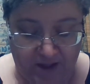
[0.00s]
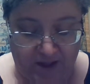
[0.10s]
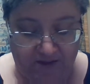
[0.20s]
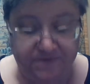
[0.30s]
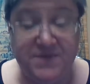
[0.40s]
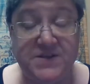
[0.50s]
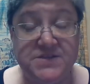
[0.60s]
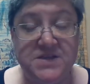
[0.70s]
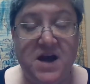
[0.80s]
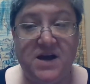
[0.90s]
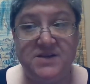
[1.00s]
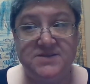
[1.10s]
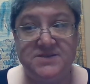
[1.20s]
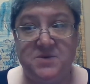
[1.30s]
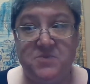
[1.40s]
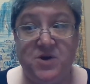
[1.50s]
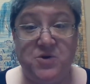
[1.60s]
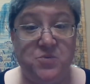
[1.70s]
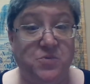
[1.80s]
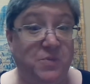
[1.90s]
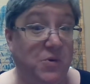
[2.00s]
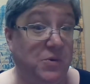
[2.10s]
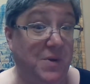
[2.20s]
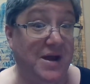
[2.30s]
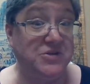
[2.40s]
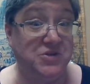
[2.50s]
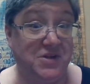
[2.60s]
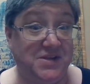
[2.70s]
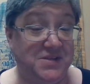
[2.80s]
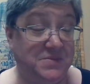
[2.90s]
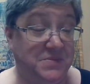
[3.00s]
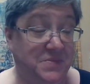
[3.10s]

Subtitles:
if it's not someone who promoted rationalism,